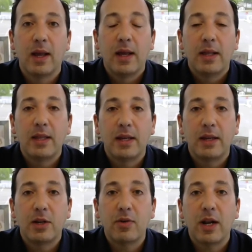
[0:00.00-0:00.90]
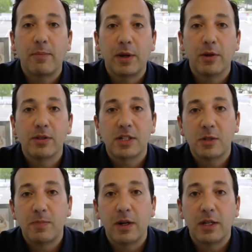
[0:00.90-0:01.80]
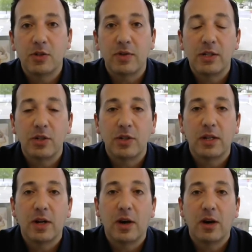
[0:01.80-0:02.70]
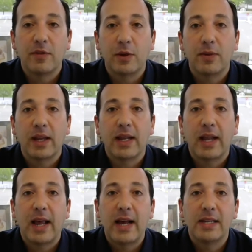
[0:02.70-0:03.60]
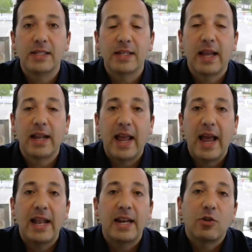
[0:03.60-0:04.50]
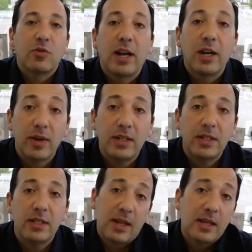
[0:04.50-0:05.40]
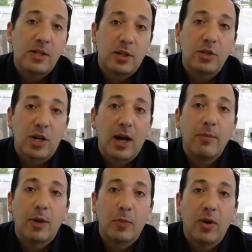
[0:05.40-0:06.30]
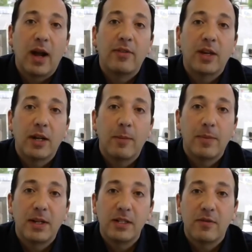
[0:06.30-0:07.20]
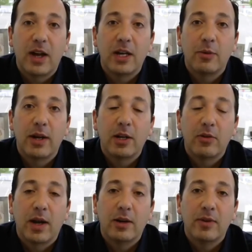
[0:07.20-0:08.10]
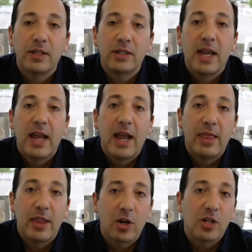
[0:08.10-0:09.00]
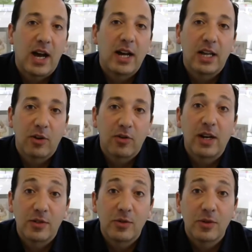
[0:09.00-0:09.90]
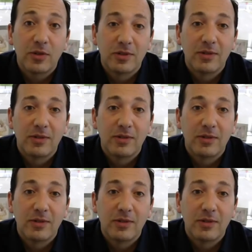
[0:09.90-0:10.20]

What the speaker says: the credit bureaus, Experian, TransUnion, are viewing it as an added credit risk because that's their job. They're private companies evaluating credit risk, and they are docking credit scores.